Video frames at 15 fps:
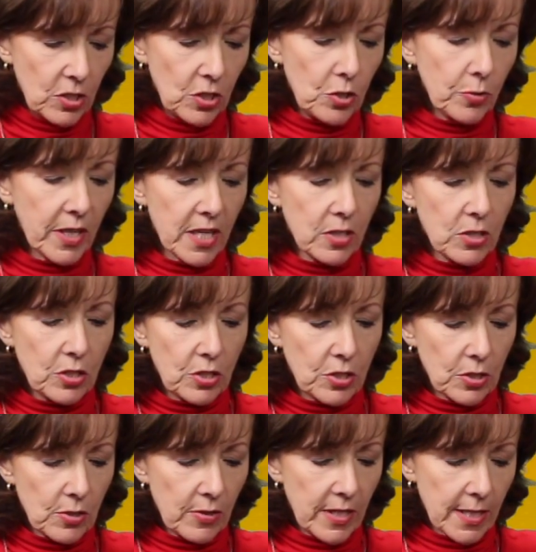You can
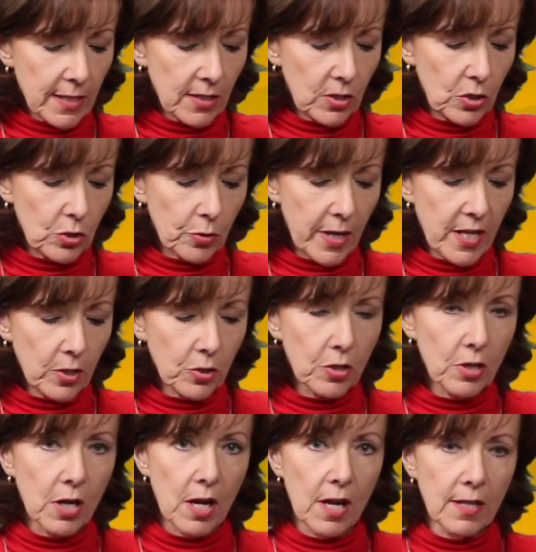do this straight
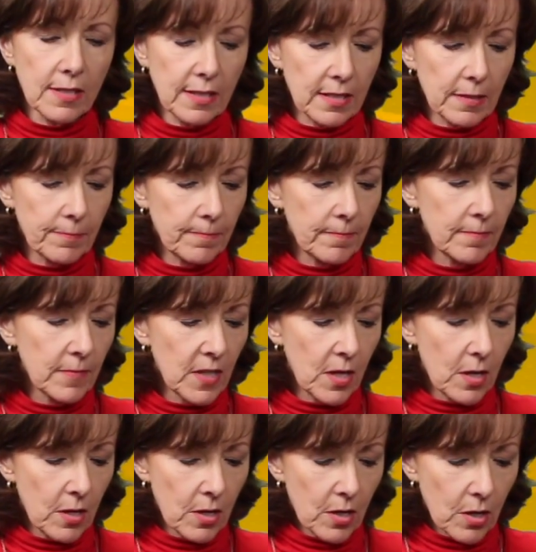across,
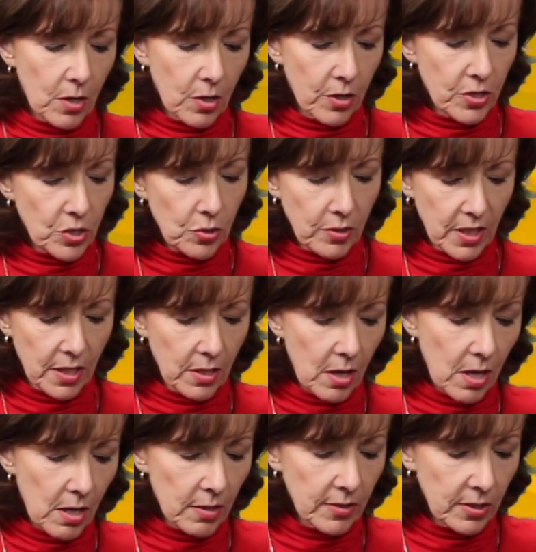or you can
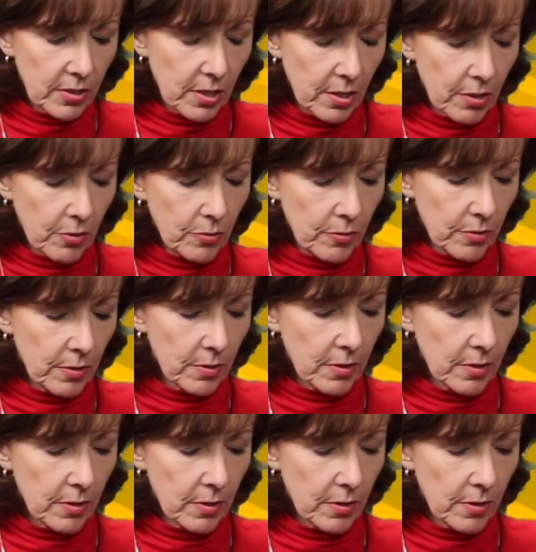also